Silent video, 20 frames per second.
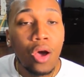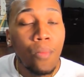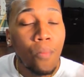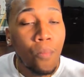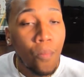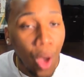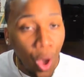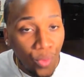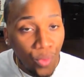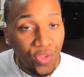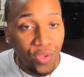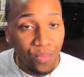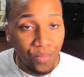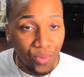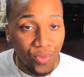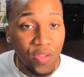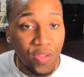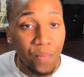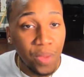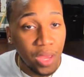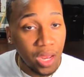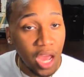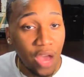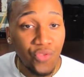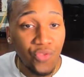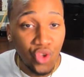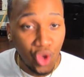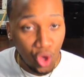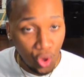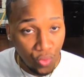multiple
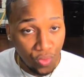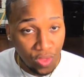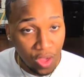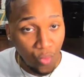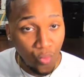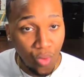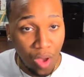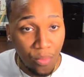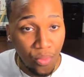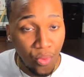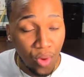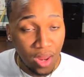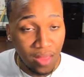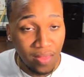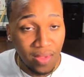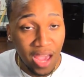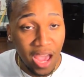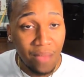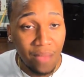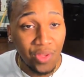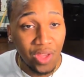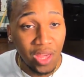spin-off shows at one point in time.